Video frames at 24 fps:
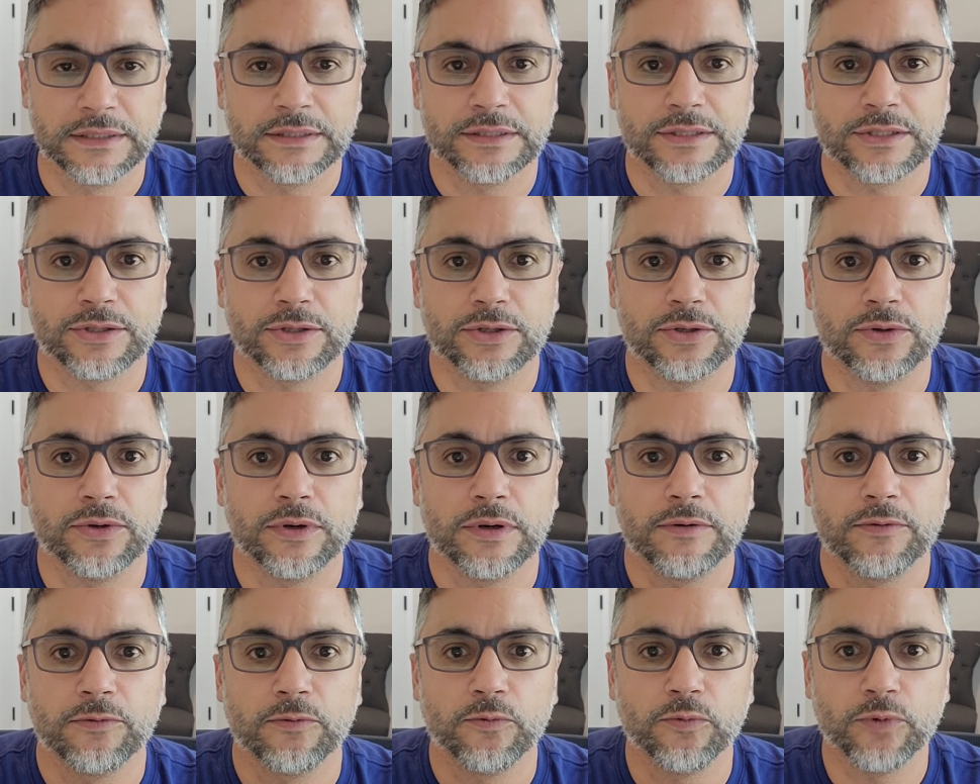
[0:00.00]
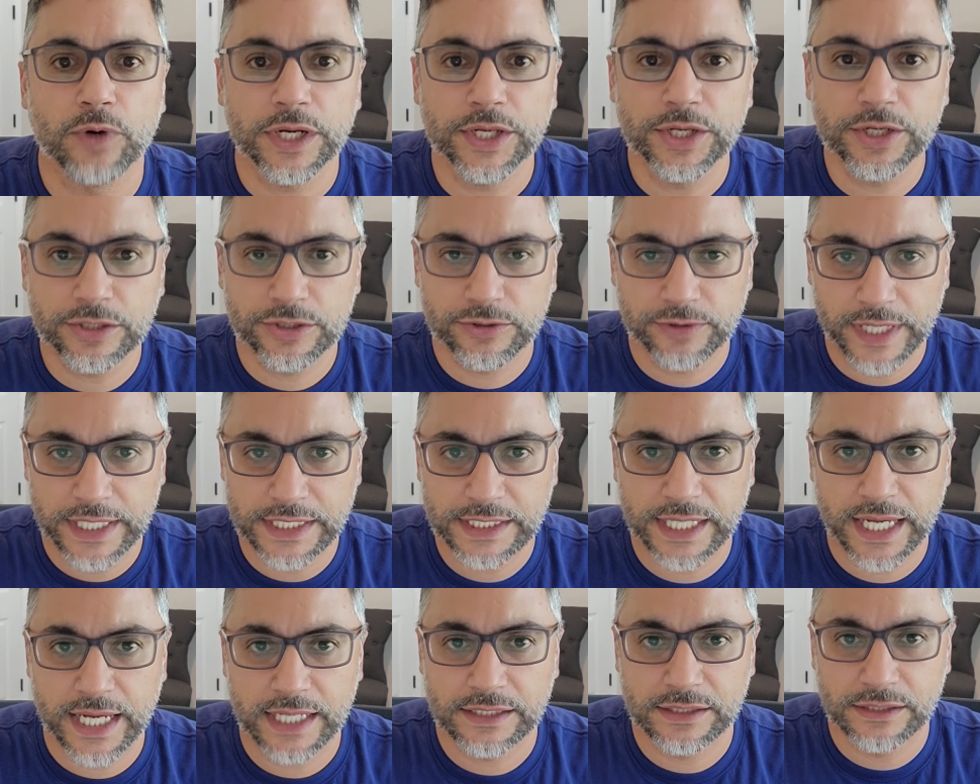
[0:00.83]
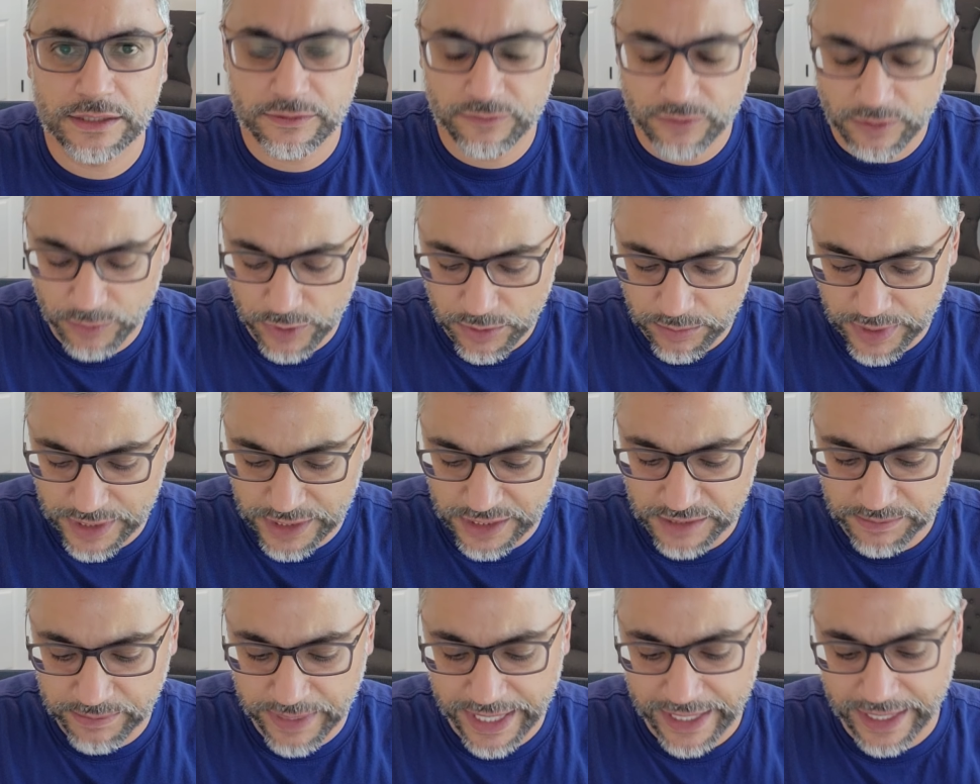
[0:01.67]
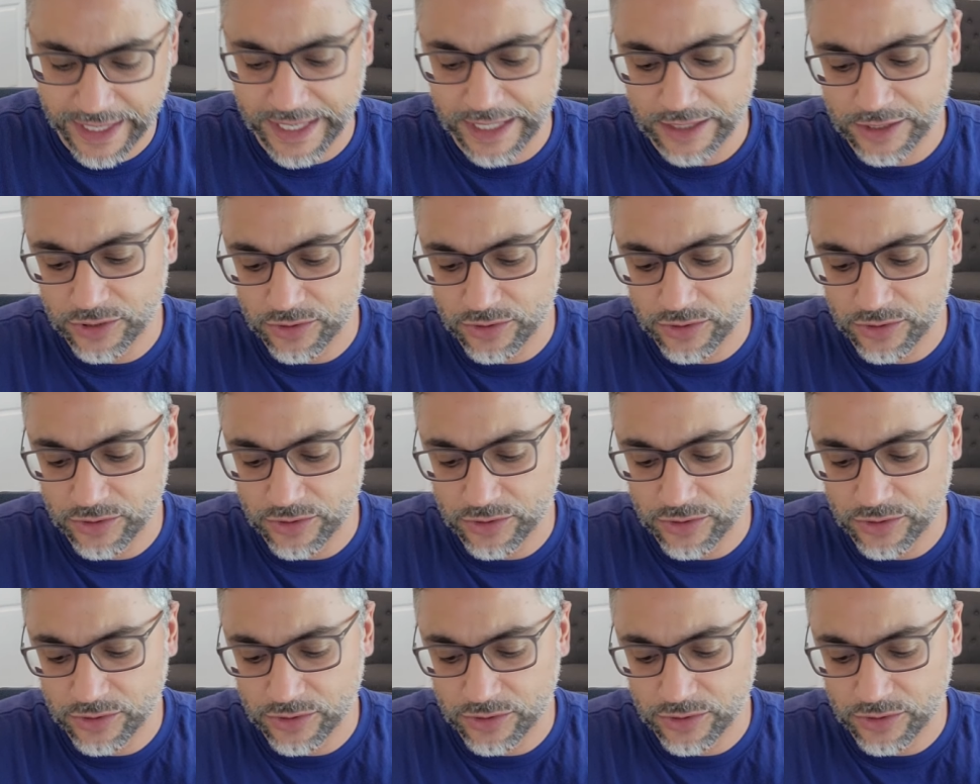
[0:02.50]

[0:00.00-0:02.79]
So run your transactions from your business bank account.